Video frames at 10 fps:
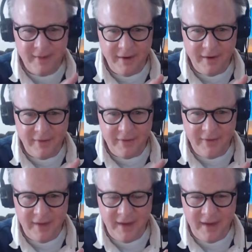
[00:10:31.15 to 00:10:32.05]
there's
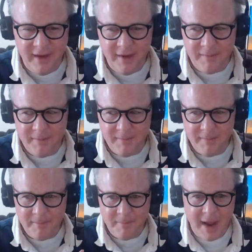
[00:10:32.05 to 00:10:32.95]
the
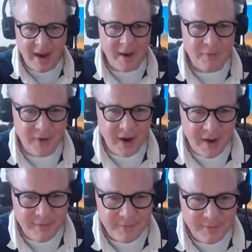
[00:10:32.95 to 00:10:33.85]
backup
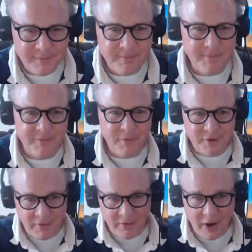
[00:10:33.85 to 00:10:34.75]
drive,
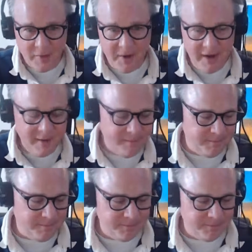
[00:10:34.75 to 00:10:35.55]
which is automated.